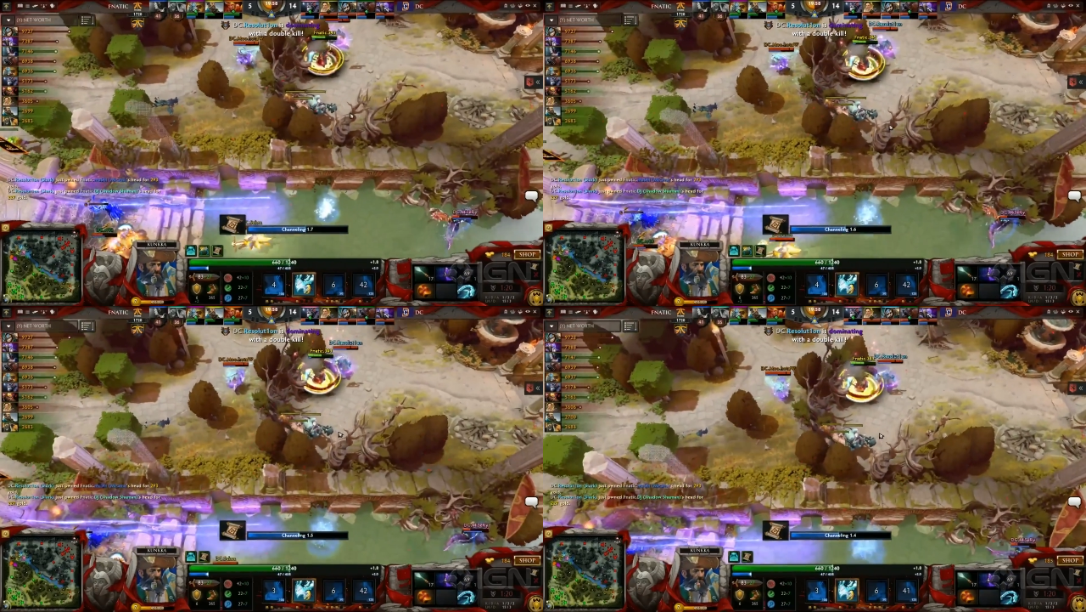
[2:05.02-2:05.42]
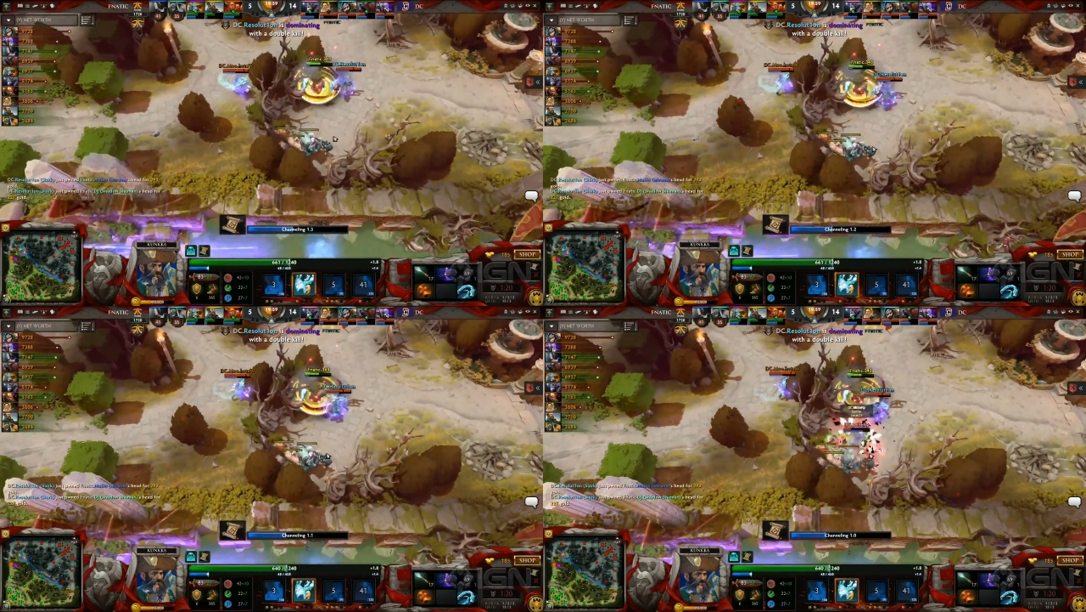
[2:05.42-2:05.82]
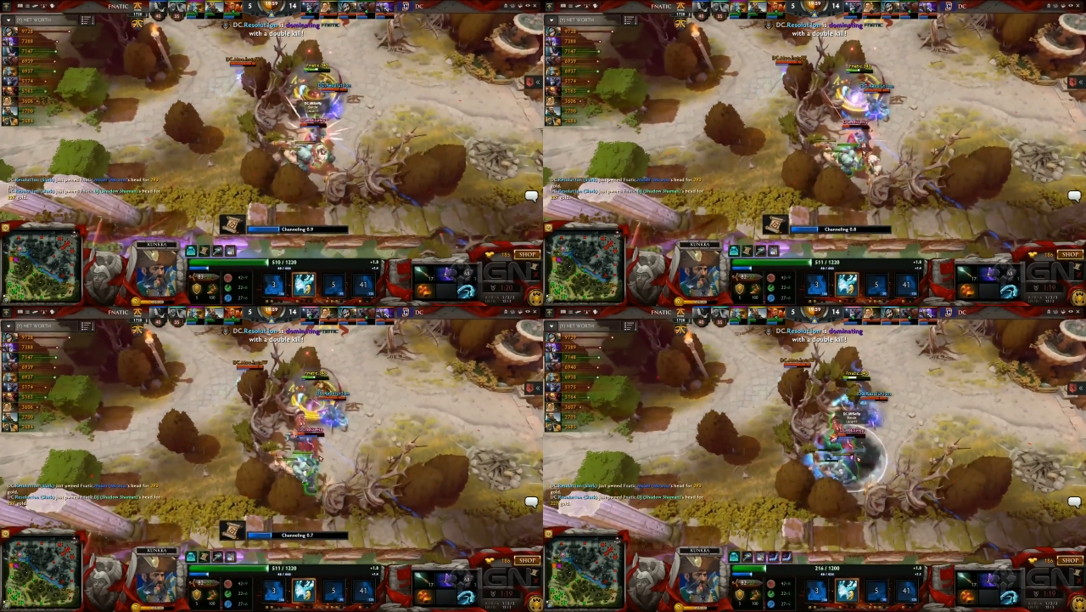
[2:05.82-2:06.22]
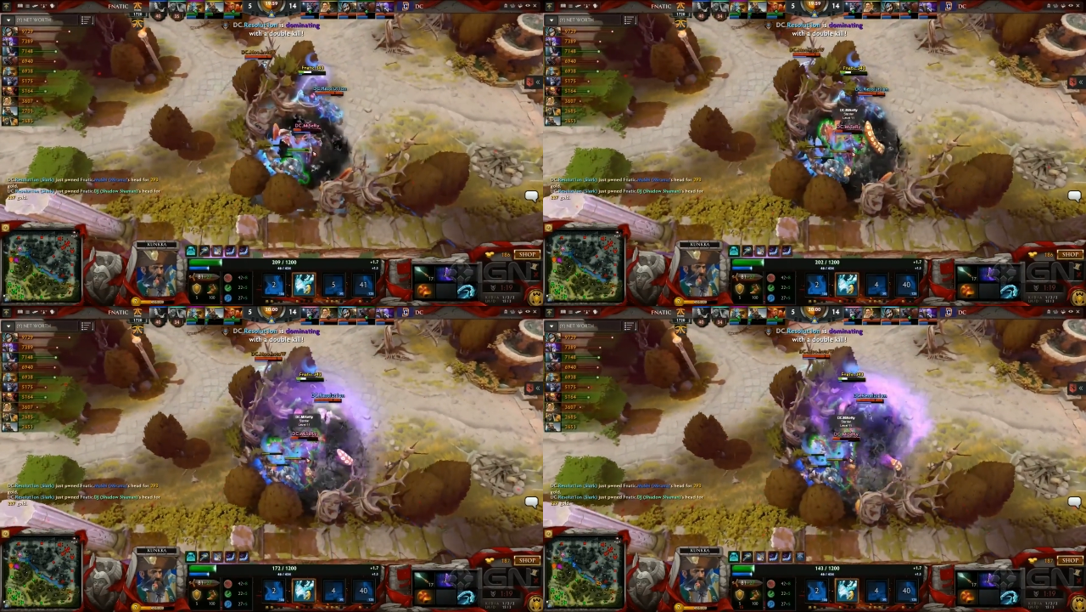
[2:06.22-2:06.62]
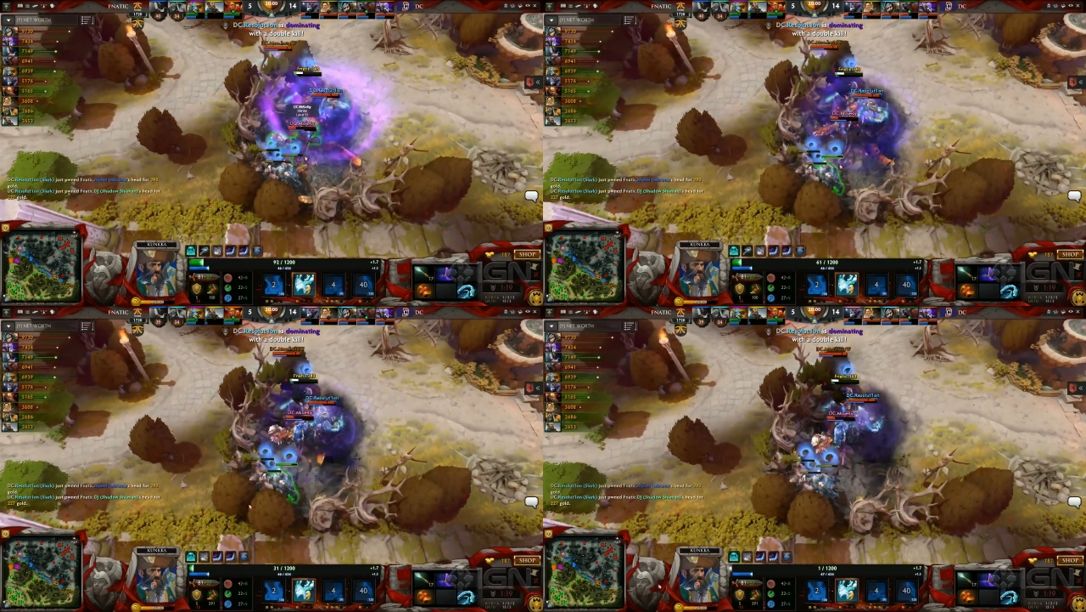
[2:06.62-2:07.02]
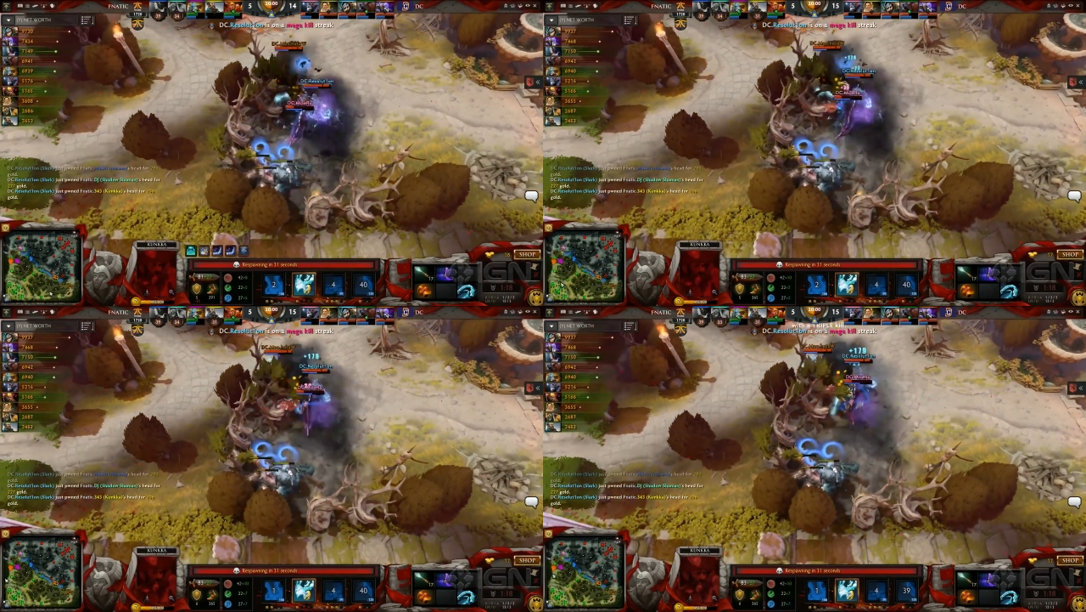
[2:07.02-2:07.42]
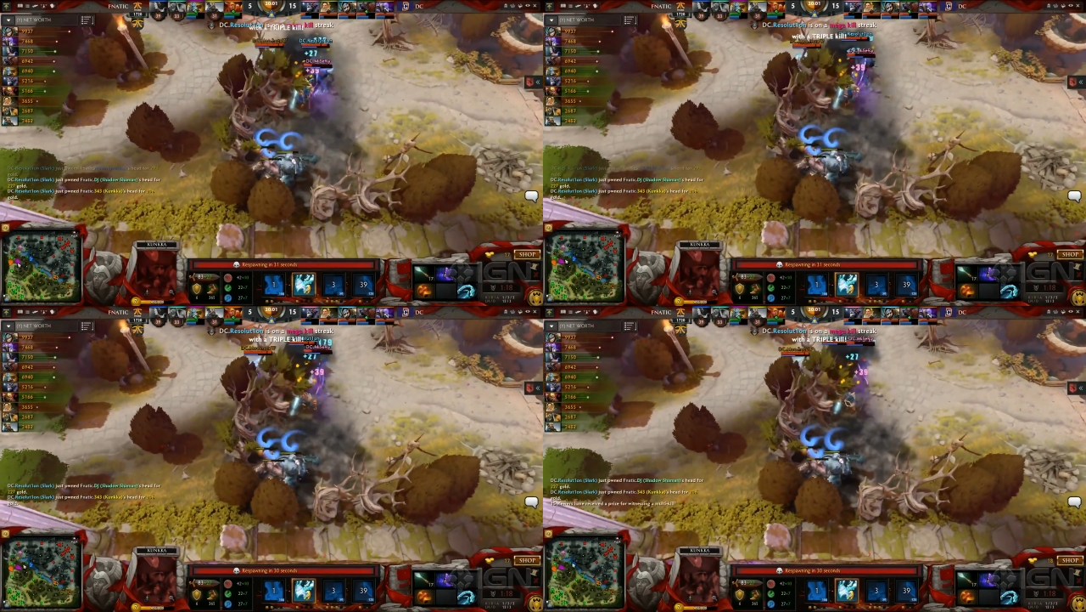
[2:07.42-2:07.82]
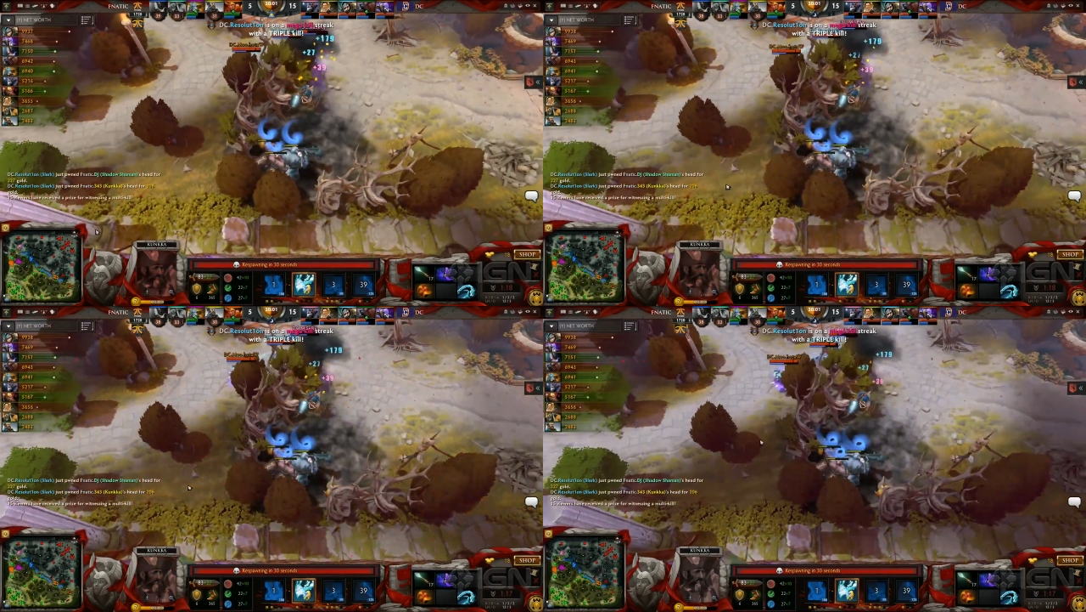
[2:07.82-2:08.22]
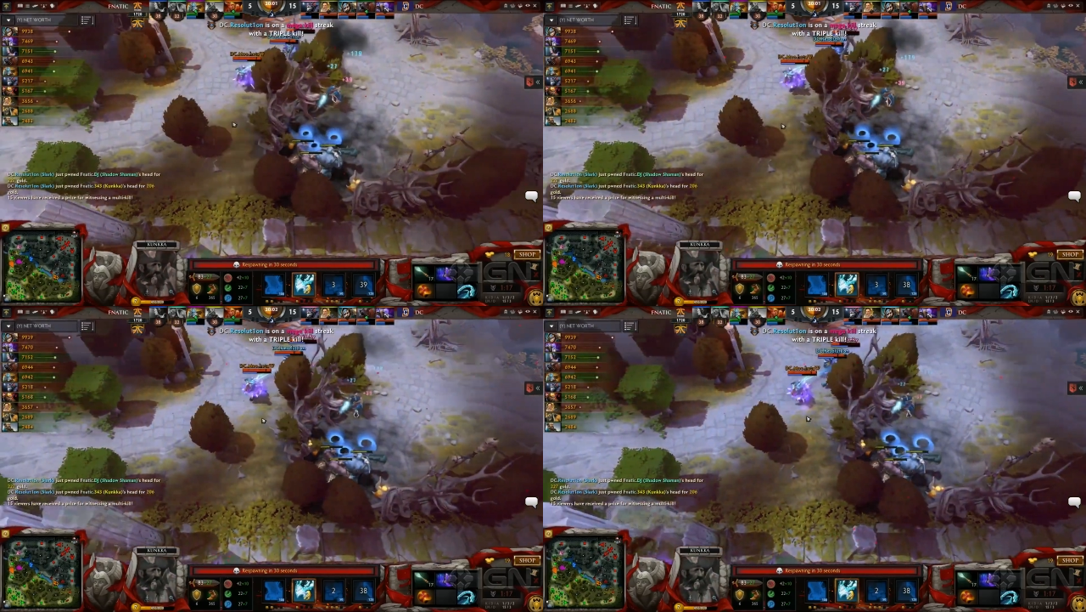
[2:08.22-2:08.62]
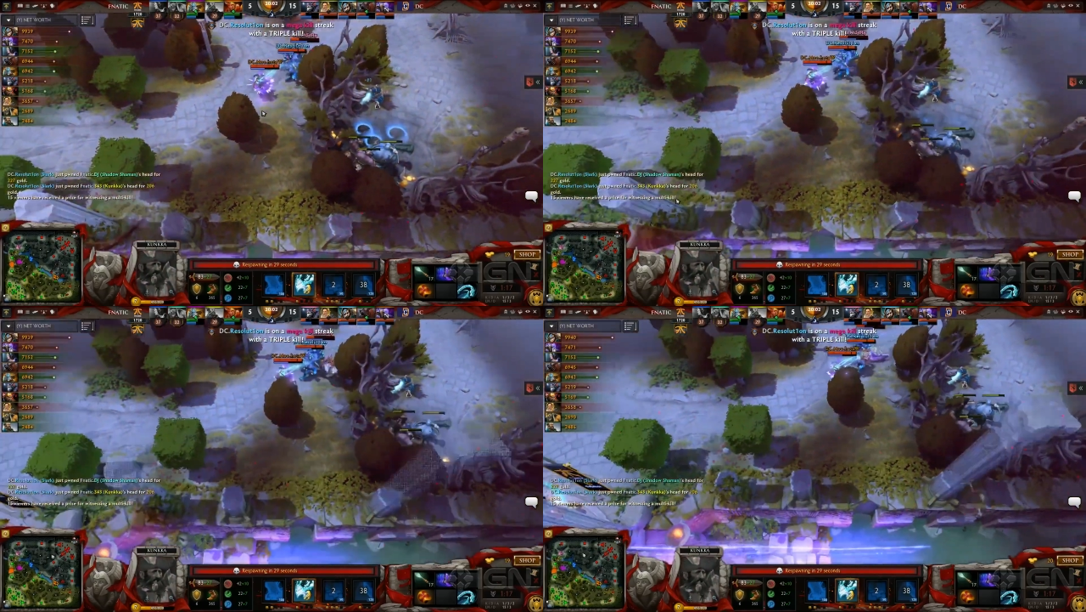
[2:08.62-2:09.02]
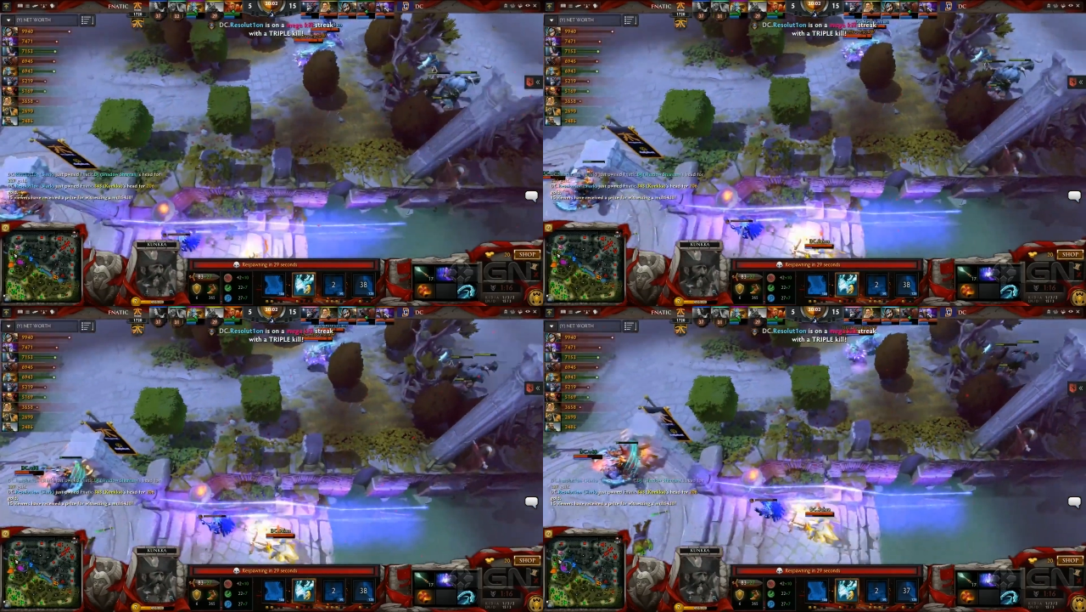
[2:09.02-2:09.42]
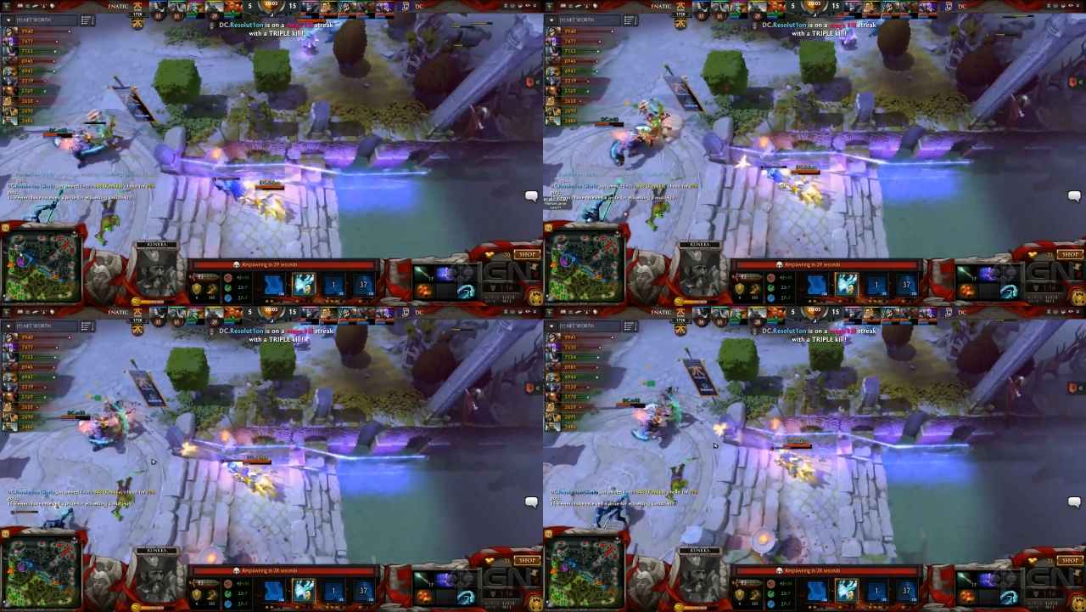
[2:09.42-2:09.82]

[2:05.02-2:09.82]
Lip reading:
Nobody's mouth can be seen.